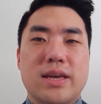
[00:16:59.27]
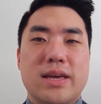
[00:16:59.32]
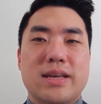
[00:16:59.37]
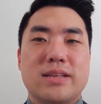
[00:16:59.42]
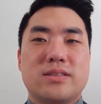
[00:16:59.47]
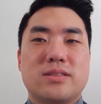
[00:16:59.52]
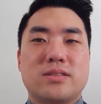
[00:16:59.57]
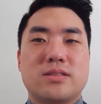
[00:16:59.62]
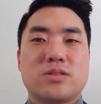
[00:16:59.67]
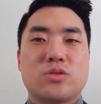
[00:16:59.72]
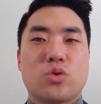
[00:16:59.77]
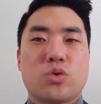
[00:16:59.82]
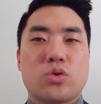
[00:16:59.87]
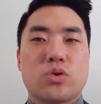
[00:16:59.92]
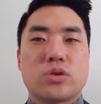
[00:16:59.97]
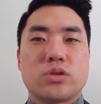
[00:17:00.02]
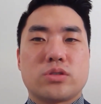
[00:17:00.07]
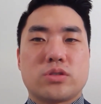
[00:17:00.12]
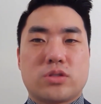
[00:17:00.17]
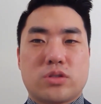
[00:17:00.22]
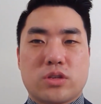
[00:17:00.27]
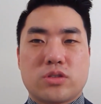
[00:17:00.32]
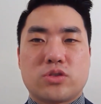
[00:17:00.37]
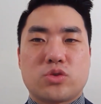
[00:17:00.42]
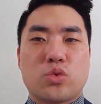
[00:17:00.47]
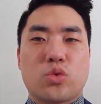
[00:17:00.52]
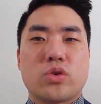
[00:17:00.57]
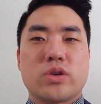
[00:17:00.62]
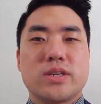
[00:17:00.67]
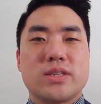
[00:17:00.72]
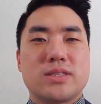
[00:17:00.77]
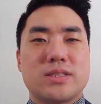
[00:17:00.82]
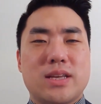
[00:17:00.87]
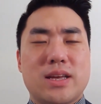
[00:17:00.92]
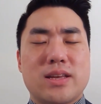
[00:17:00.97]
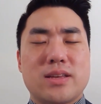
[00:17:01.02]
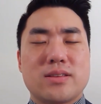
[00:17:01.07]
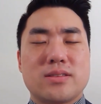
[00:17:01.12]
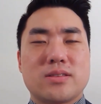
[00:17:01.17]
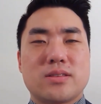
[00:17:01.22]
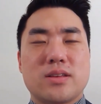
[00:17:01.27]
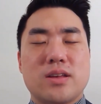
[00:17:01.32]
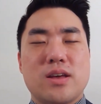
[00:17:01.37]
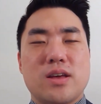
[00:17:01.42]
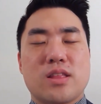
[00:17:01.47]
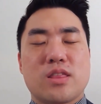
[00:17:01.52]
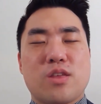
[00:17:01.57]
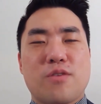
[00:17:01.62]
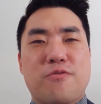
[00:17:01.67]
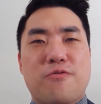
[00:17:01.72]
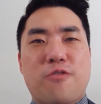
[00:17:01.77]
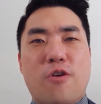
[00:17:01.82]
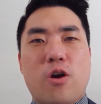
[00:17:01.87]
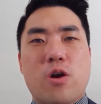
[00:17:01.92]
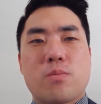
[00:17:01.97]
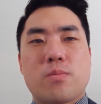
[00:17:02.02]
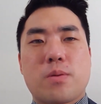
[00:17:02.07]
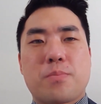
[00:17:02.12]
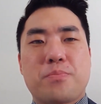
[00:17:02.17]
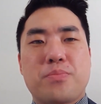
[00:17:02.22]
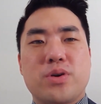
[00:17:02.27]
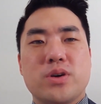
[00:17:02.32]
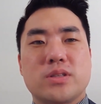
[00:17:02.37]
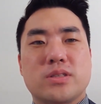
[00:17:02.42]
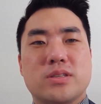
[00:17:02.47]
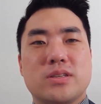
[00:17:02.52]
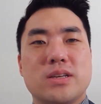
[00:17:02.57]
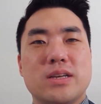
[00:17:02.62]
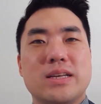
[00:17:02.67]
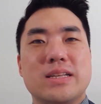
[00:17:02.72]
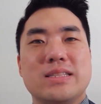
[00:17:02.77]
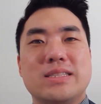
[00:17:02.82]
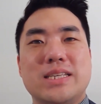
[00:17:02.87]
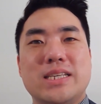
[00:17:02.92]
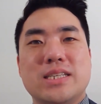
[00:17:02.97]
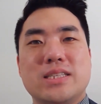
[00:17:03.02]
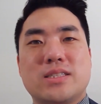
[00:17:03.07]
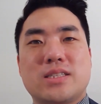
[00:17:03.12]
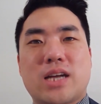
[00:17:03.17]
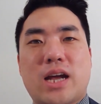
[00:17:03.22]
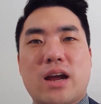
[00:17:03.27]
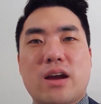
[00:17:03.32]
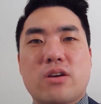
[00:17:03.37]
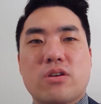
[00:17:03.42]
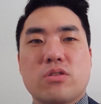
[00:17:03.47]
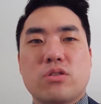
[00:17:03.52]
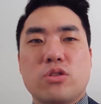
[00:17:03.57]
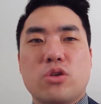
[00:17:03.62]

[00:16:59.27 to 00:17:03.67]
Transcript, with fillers: it stores, the story says the farmer put the entire